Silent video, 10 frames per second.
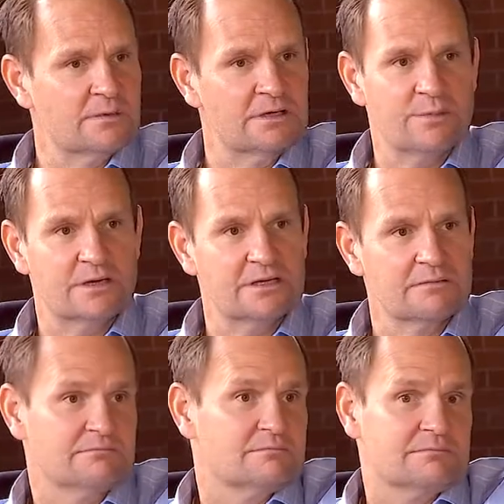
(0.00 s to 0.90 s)
read up on it,
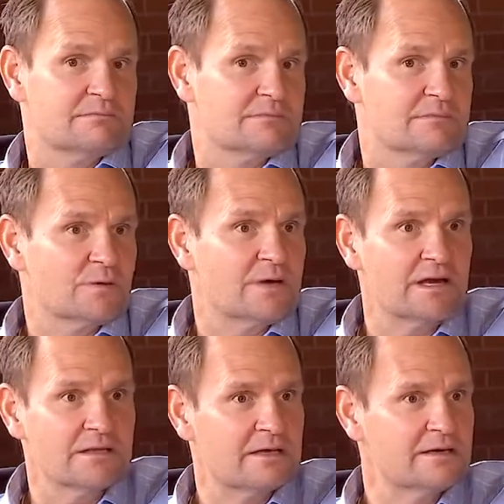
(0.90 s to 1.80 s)

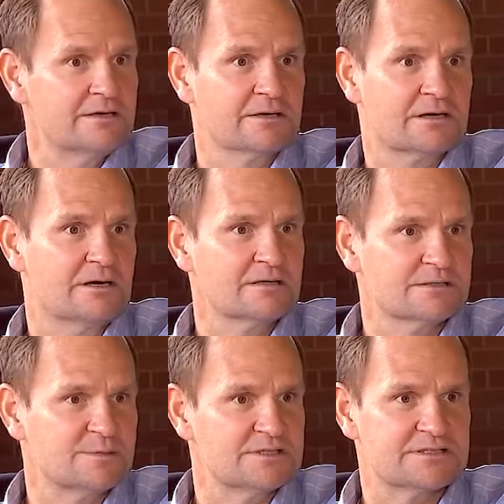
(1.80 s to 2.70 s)
write a letter to your
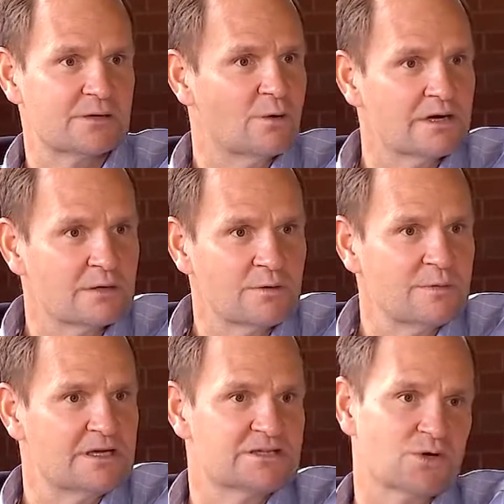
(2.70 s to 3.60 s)
congressman and say, why aren't we
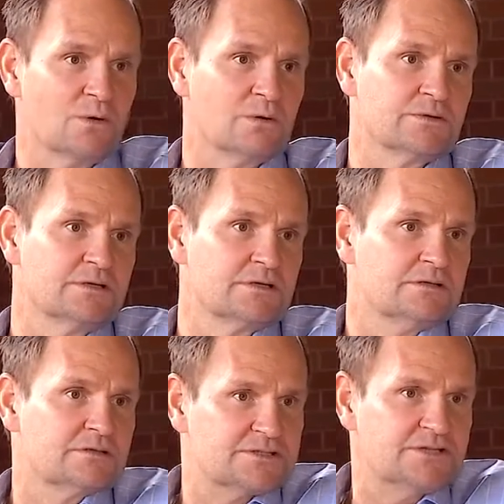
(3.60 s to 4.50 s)
being told
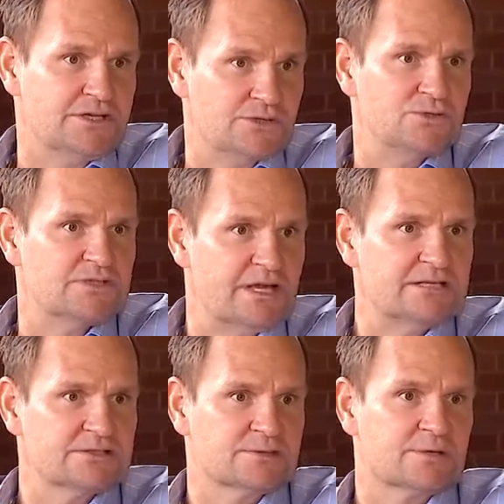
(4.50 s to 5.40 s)
to use
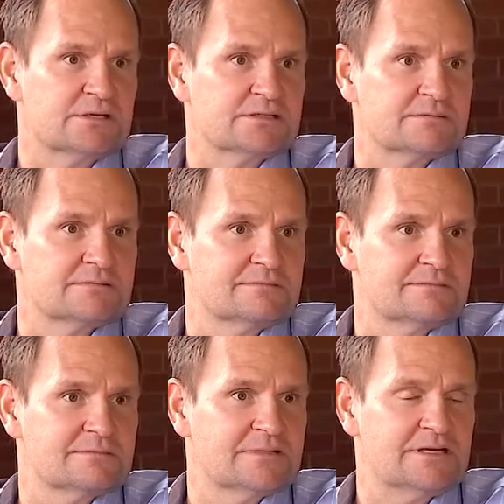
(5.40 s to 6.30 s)
nasal sprays?
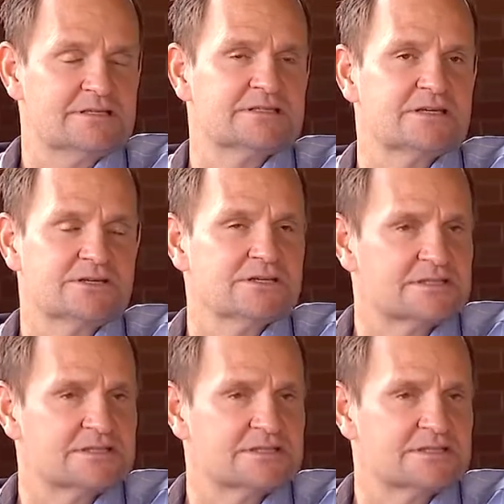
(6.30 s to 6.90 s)
It is such a